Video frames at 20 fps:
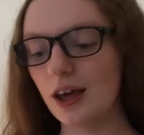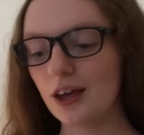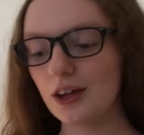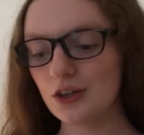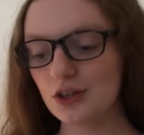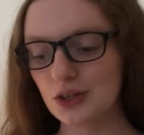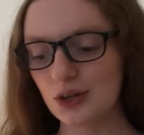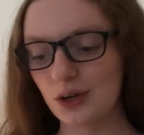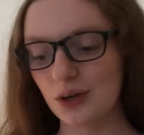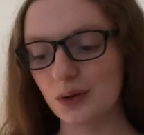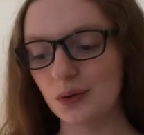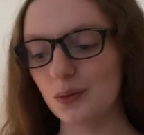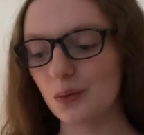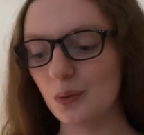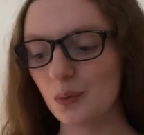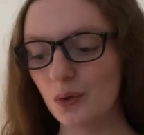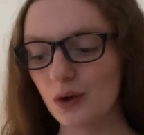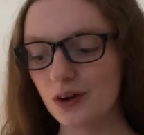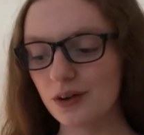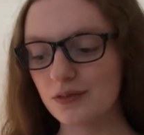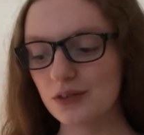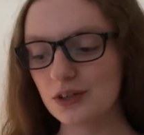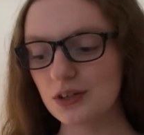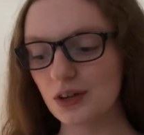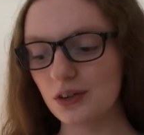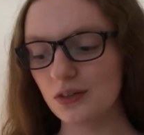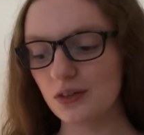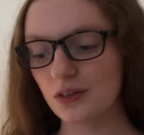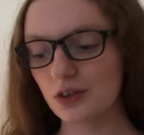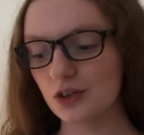2, what have you
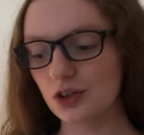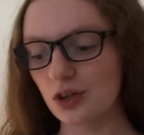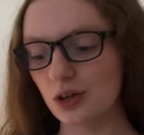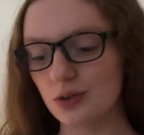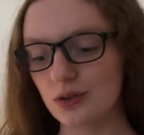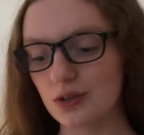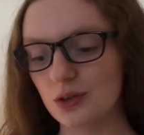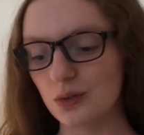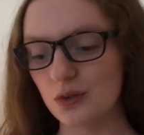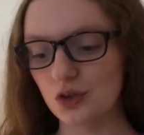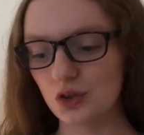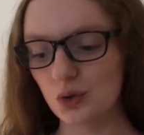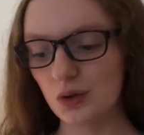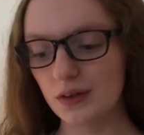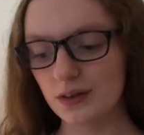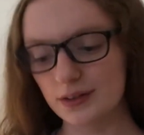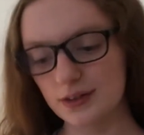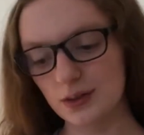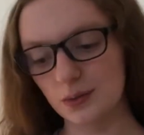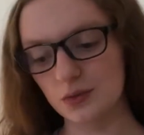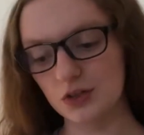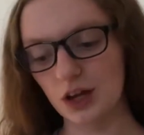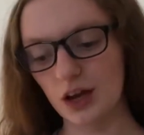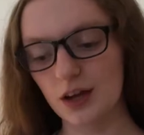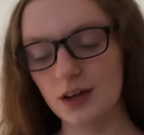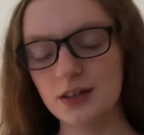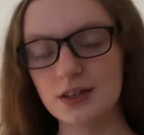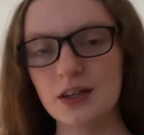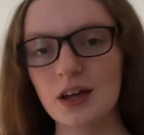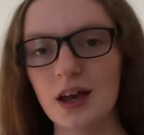done that shows you enjoy the
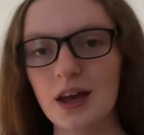subject?